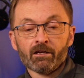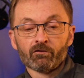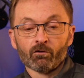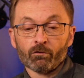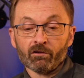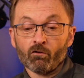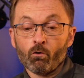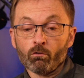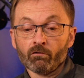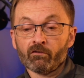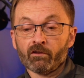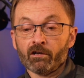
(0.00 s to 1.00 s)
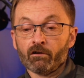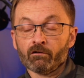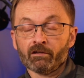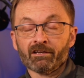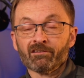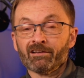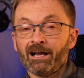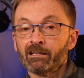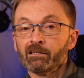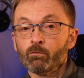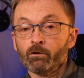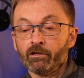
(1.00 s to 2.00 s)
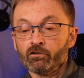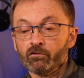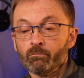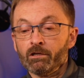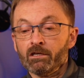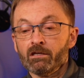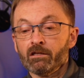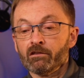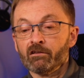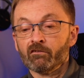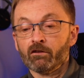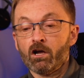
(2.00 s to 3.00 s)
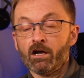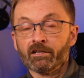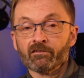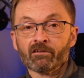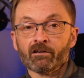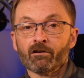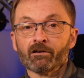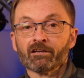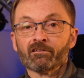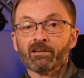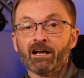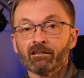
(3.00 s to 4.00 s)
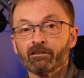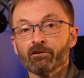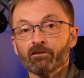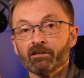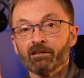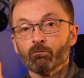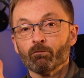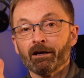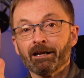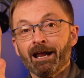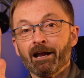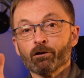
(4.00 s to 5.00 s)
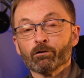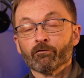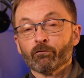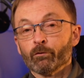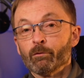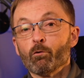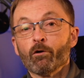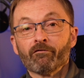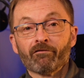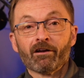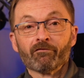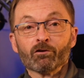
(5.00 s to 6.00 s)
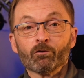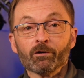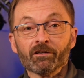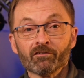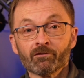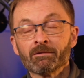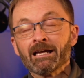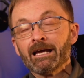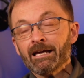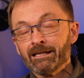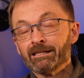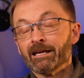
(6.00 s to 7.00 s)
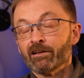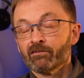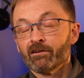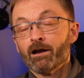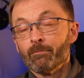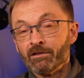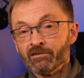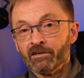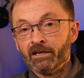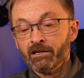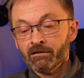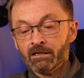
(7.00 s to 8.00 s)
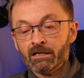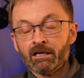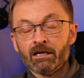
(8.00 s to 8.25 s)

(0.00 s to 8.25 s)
So these holes that aren't exactly where they should be and these lines that aren't exactly on the right angle of 3.5 degrees, yes, I'm insane.